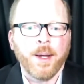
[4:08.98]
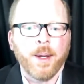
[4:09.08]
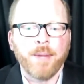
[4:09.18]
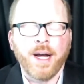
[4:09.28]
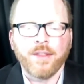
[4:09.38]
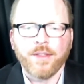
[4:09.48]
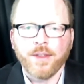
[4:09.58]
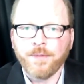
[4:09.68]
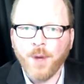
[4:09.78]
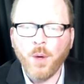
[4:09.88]
but
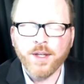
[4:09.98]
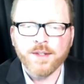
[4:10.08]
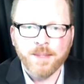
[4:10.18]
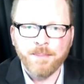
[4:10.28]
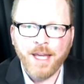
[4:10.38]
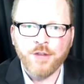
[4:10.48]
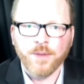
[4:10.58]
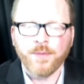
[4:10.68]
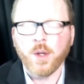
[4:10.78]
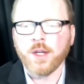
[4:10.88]
the
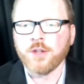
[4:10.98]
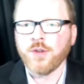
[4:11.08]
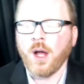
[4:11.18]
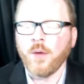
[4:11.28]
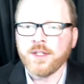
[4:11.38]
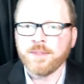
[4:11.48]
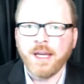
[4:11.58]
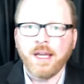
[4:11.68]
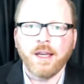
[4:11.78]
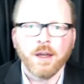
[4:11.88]
major focus should always
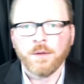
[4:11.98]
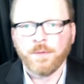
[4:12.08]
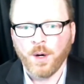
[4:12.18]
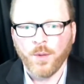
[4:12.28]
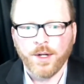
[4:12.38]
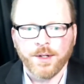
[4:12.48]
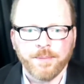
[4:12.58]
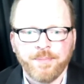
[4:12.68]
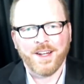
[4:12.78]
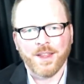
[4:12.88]
be forward.
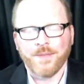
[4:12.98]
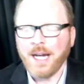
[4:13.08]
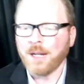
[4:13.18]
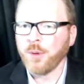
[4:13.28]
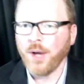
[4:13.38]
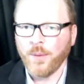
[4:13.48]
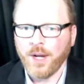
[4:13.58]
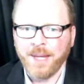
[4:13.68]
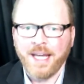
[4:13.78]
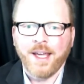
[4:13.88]
The final point I
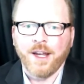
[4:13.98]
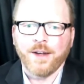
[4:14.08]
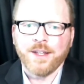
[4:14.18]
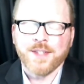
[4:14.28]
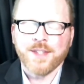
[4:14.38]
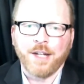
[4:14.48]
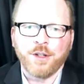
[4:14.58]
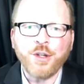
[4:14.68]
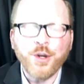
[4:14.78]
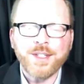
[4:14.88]
want to make here is
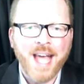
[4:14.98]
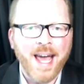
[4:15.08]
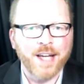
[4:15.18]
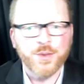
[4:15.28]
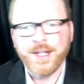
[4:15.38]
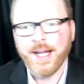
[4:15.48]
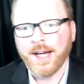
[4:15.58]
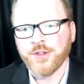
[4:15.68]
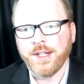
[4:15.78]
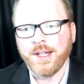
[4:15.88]
that good tax
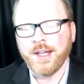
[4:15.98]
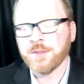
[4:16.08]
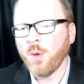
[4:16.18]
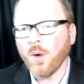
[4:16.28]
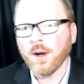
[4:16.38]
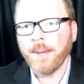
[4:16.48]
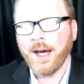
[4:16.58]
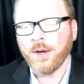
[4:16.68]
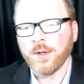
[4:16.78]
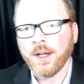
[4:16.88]
reduction is more
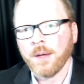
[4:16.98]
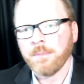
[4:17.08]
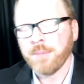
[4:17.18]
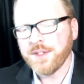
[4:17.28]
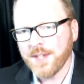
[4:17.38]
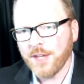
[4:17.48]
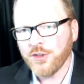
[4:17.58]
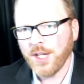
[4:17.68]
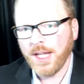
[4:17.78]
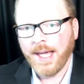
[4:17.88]
about
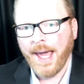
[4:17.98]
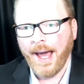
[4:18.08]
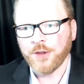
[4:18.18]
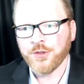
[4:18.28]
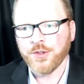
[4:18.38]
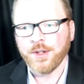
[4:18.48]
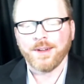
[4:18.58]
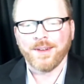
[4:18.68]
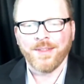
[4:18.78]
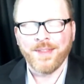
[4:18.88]
positioning cash
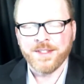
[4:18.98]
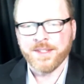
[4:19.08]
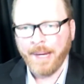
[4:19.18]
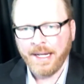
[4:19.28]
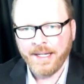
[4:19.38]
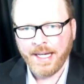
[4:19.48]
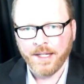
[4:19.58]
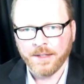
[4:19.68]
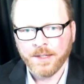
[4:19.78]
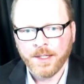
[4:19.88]
than spending
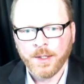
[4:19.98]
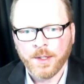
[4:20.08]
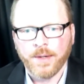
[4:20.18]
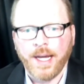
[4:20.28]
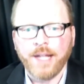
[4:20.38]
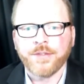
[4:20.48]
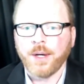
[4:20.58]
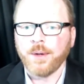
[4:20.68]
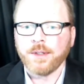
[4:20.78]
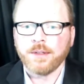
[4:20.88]
it, right?
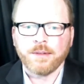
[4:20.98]
So